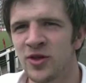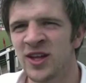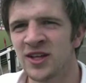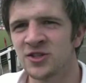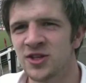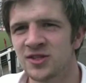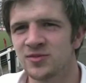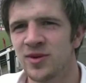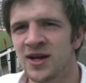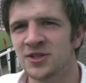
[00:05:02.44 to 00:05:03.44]
People think it's
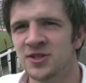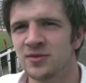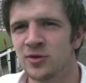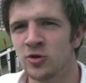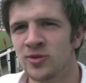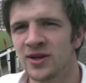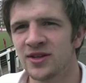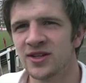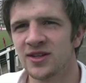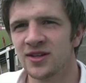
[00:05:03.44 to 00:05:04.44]
just passing the ball, but I
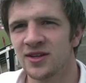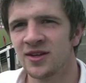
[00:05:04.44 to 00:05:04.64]
think